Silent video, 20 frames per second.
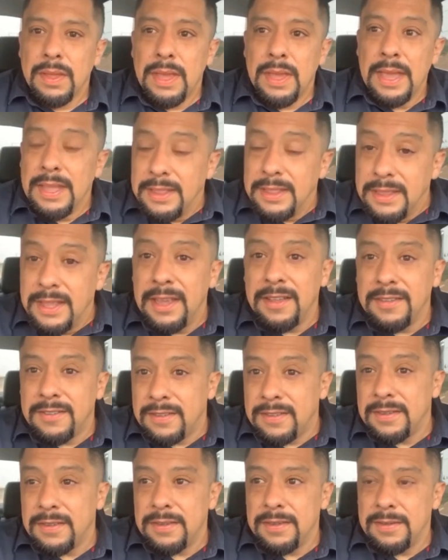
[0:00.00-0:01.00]
And
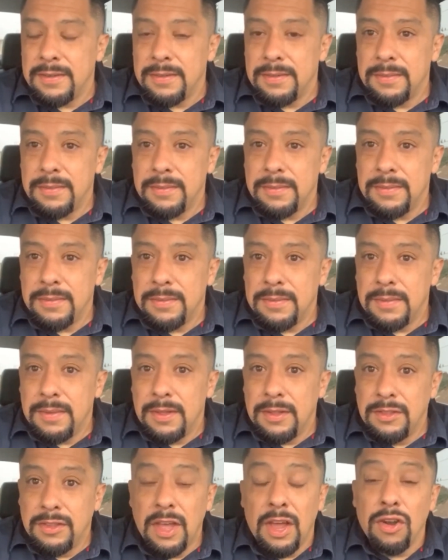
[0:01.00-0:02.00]
this,
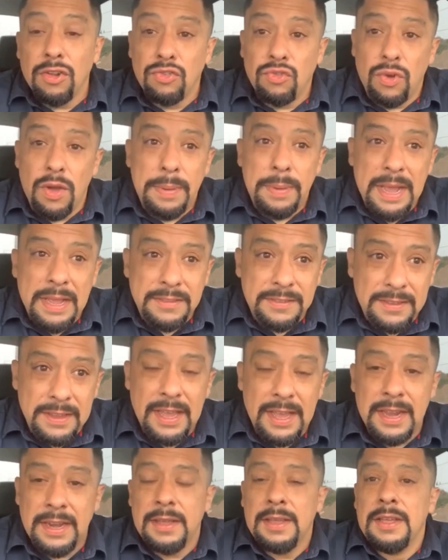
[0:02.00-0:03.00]
Donald Trump has
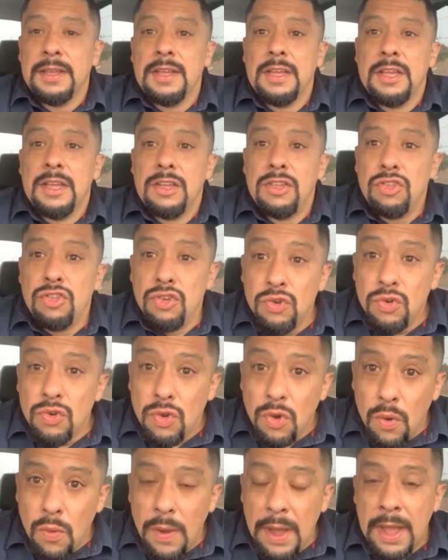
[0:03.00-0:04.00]
said, you
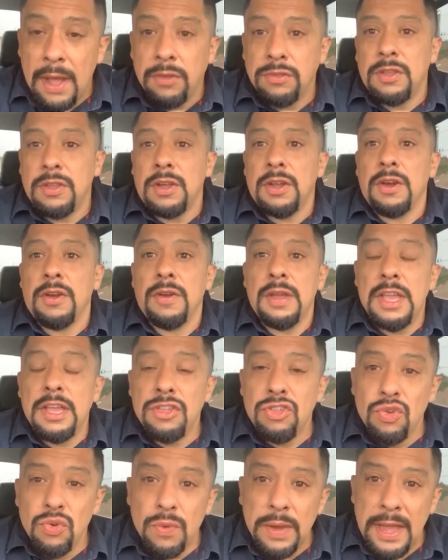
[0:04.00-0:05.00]
go out there
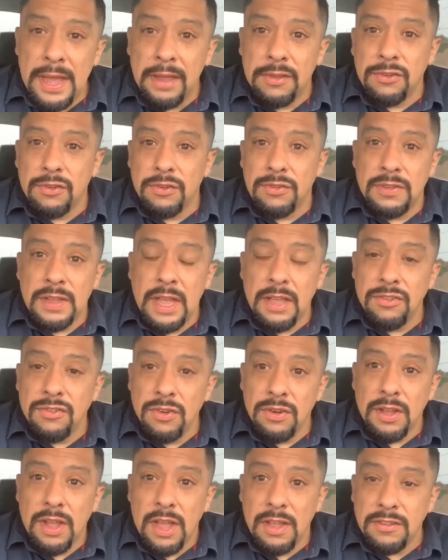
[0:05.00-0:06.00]
and you exercise
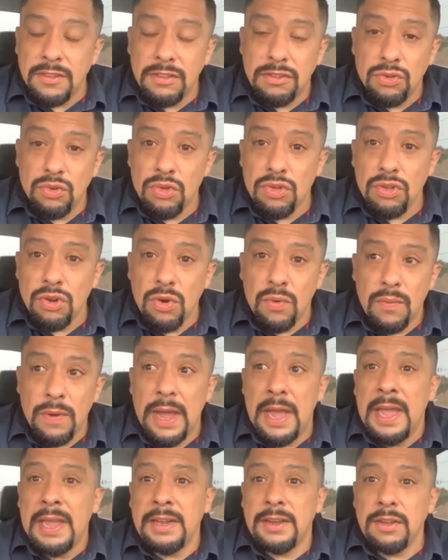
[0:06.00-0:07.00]
your constitutional
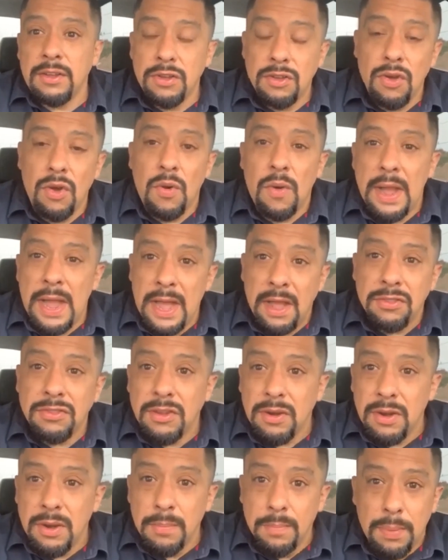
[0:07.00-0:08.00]
right. Go out
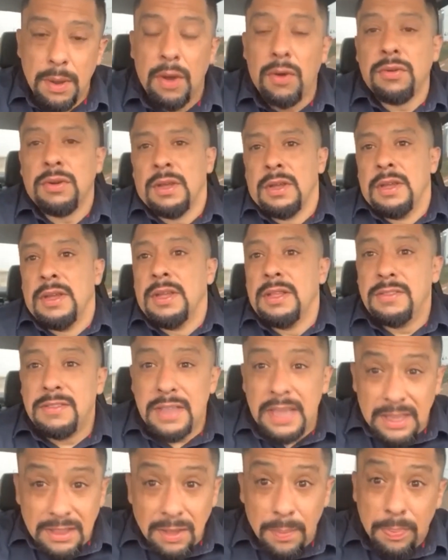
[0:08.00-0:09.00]
there and vote.
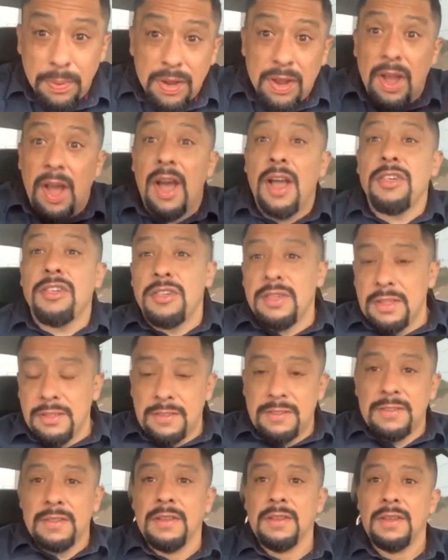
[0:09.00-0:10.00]
Take the
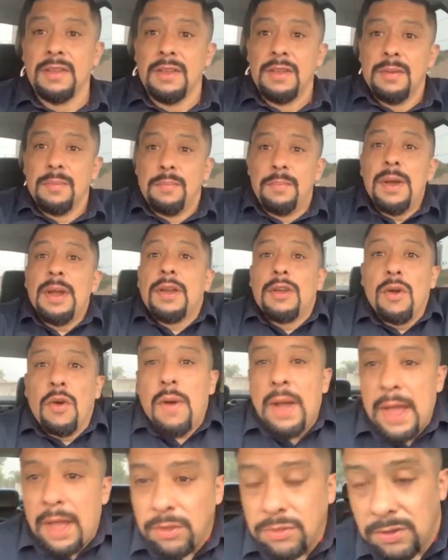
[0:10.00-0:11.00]
precautions, but
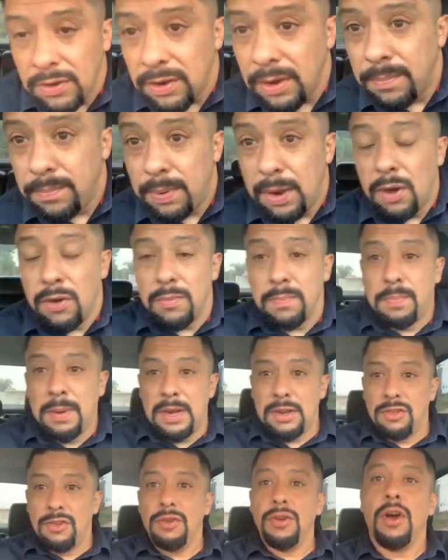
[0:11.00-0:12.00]
go out there and vote.
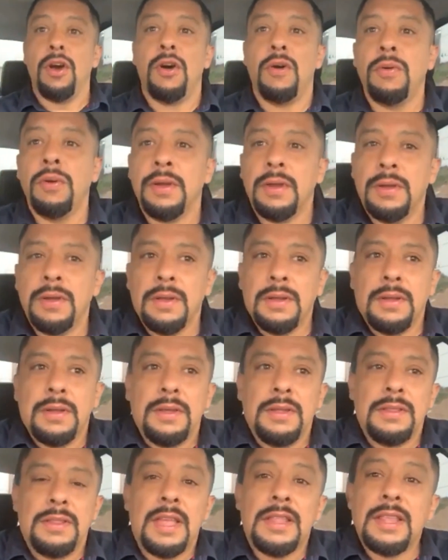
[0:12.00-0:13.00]
But you know
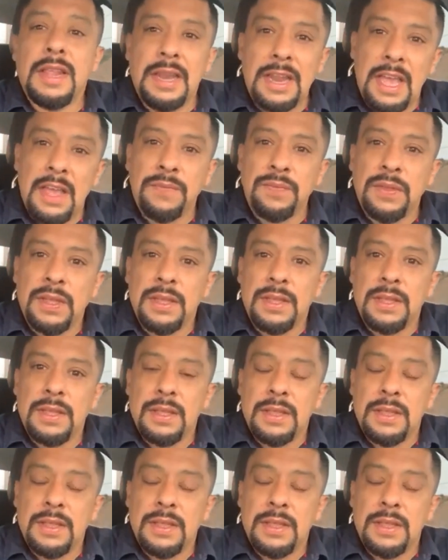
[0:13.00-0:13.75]
that the left